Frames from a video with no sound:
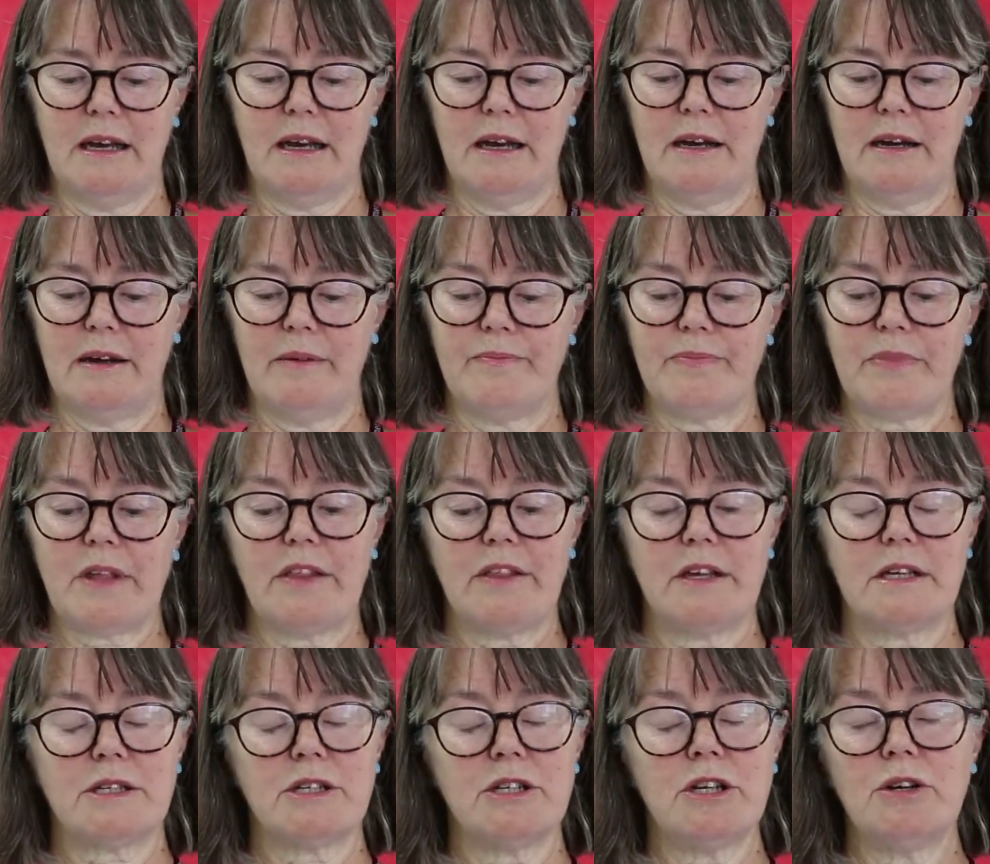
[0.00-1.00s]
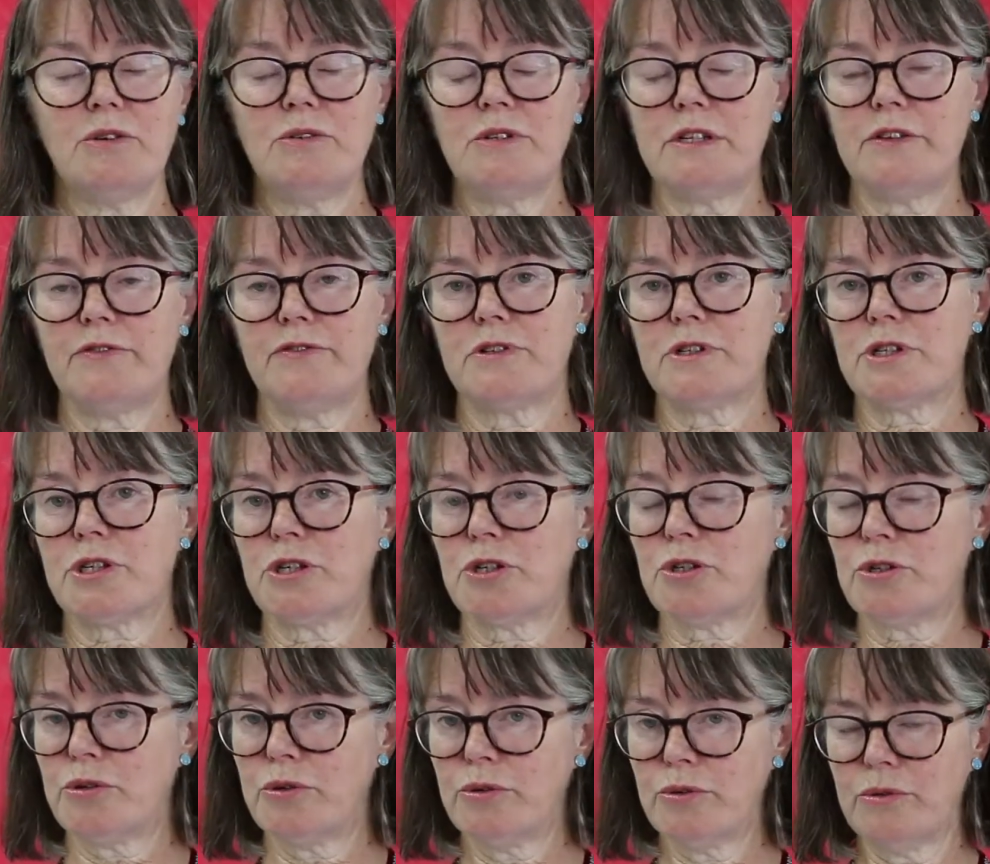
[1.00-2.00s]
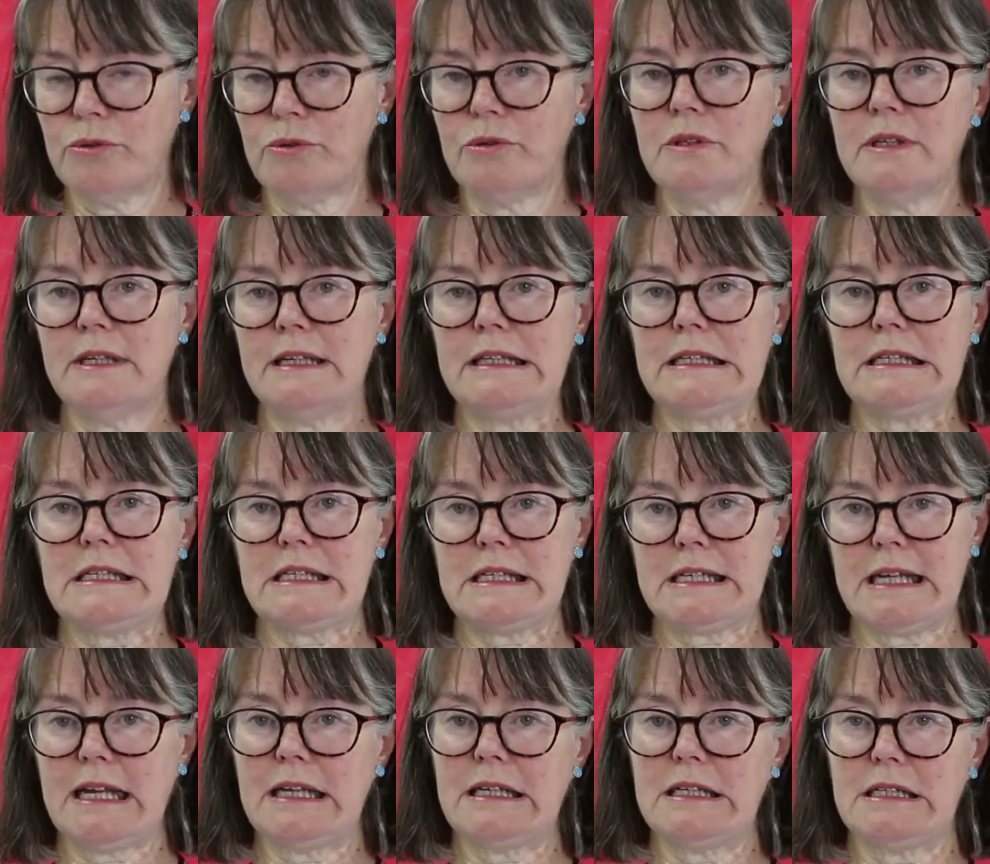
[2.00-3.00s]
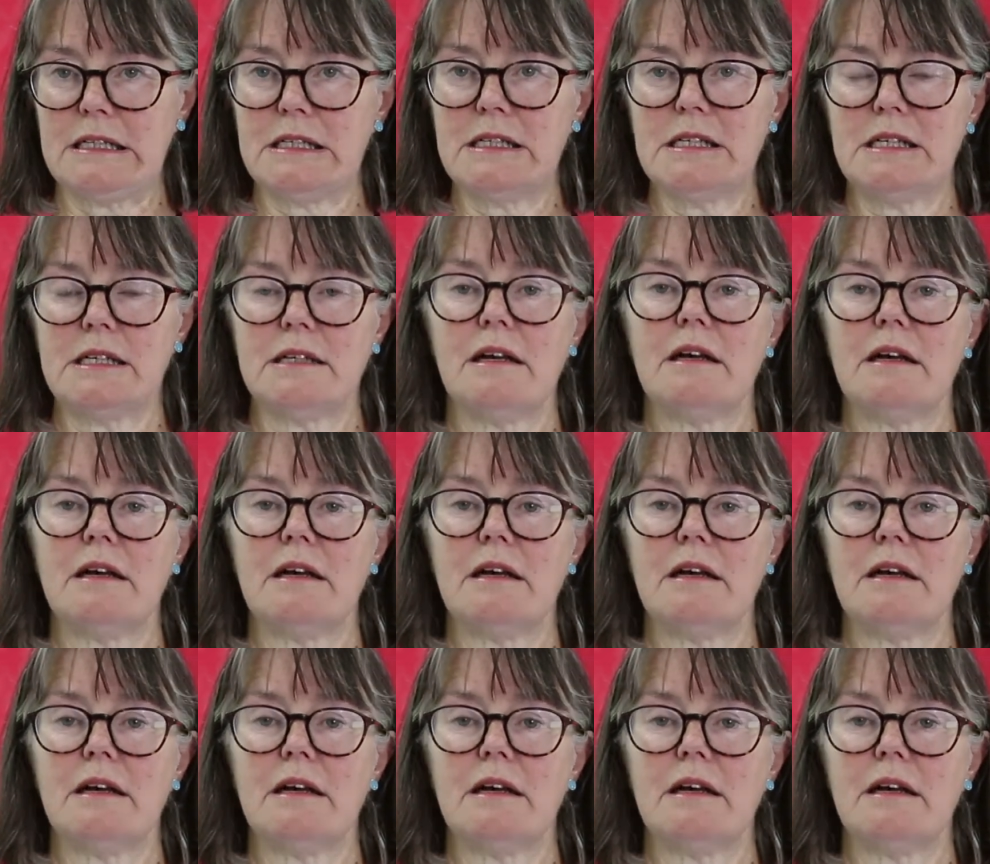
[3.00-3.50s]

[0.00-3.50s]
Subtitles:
There's no difference at all in the standard.